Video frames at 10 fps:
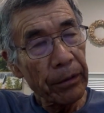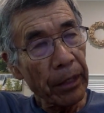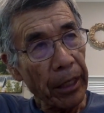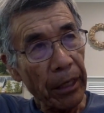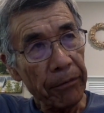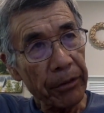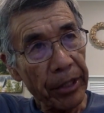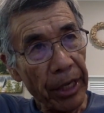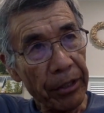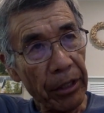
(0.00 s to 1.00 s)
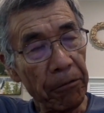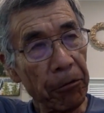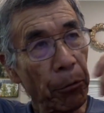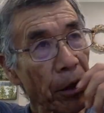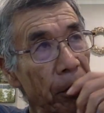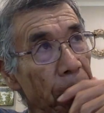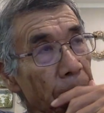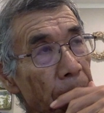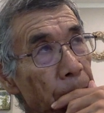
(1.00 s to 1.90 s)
I have to gather information,